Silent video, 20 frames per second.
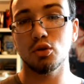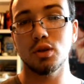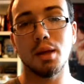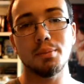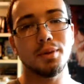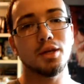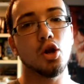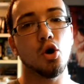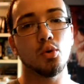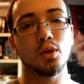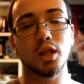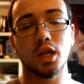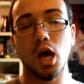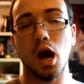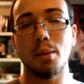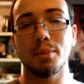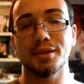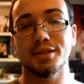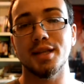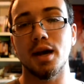Let me know in the
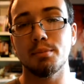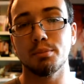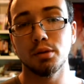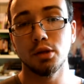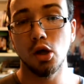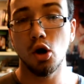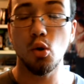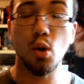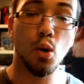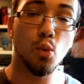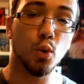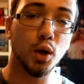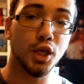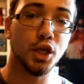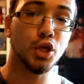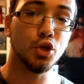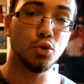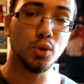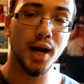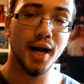comments down below on what
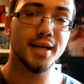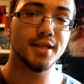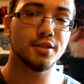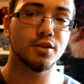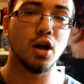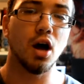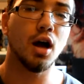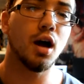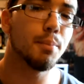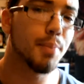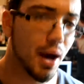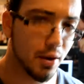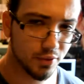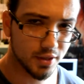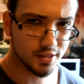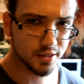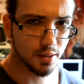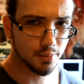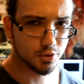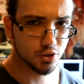you guys thought about
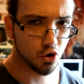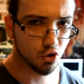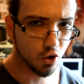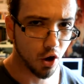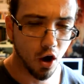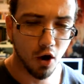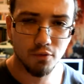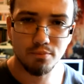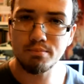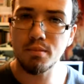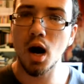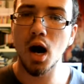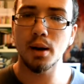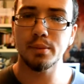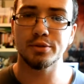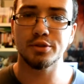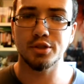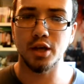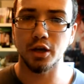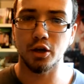this episode of
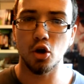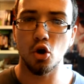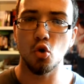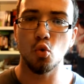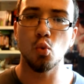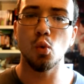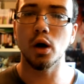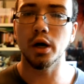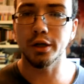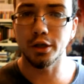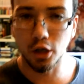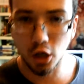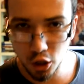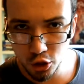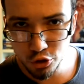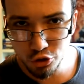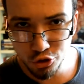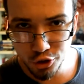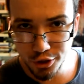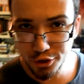Mob Psycho
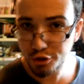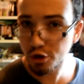100.